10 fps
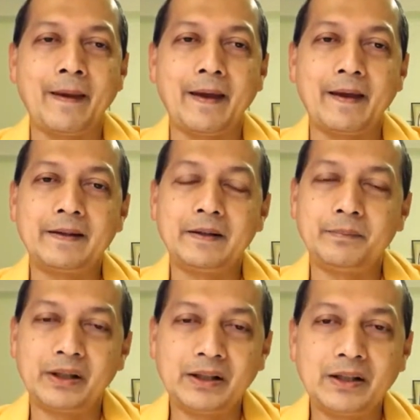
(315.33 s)
And in
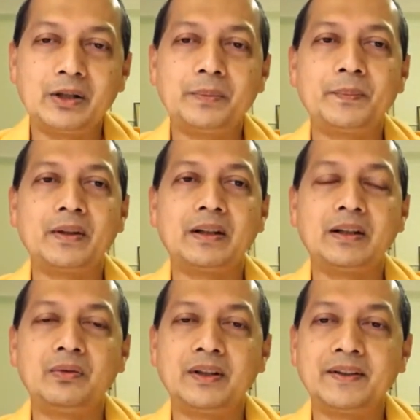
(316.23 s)
Belgaum,
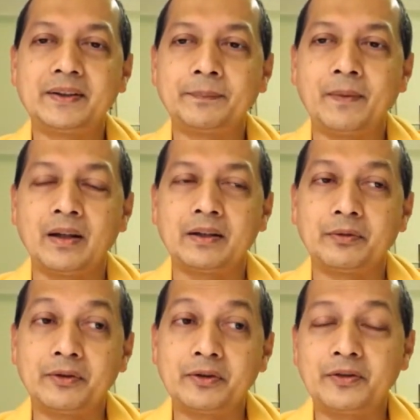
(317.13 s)
he was
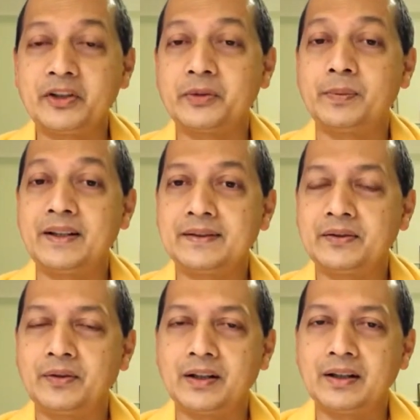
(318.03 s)
one of the first
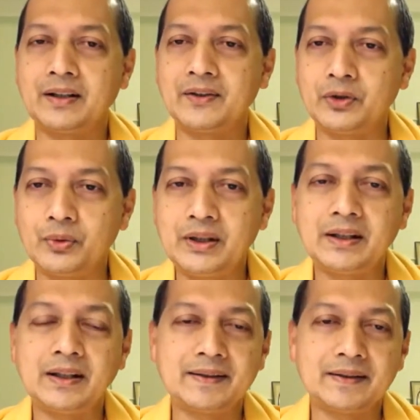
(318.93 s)
places where his
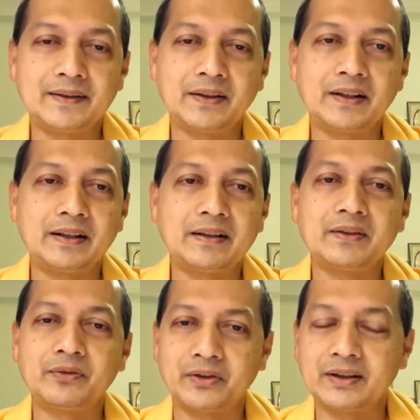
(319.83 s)
uniqueness and his
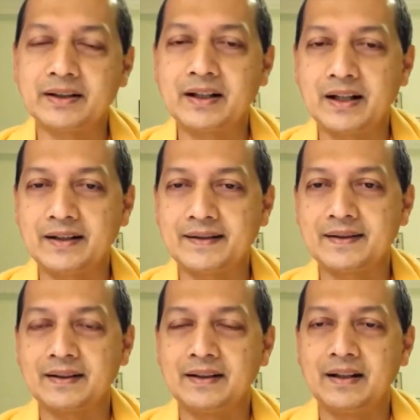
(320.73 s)
greatness was
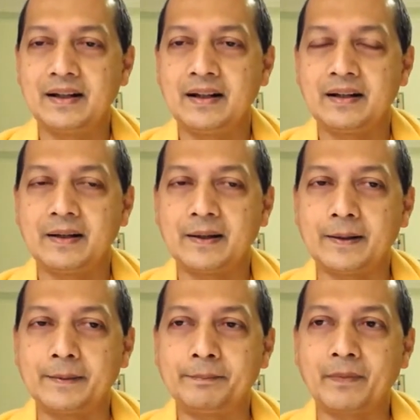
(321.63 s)
recognized.
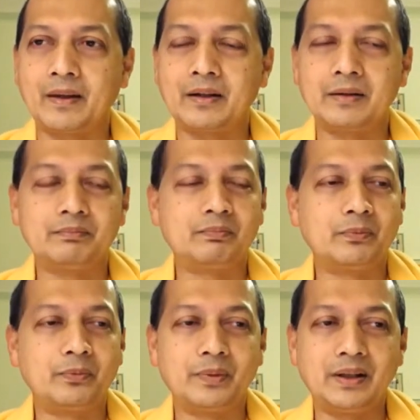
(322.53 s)
Um,
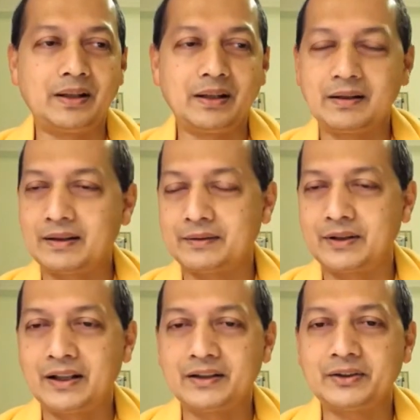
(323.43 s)
Here at the
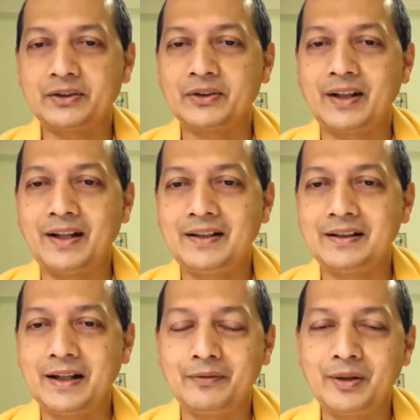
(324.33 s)
Vedanta
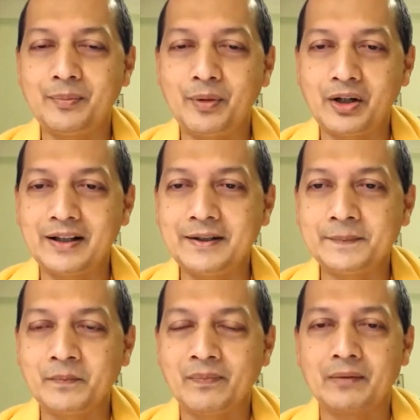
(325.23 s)
Society, every morning,
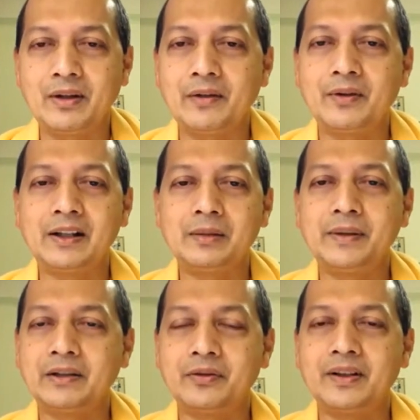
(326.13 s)
we have a little
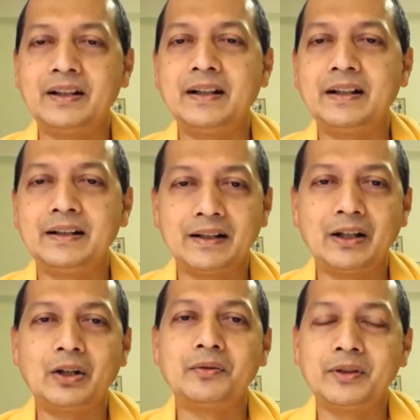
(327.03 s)
bit of reading
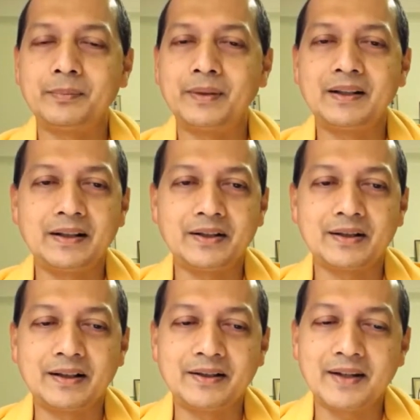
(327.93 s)
along with
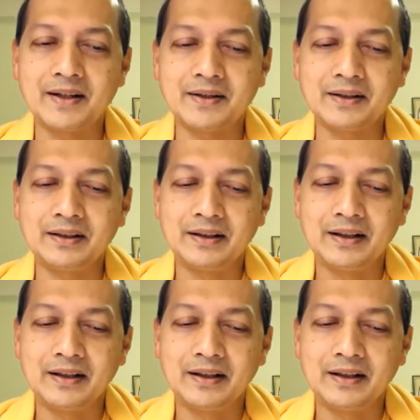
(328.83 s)
meditation and chanting.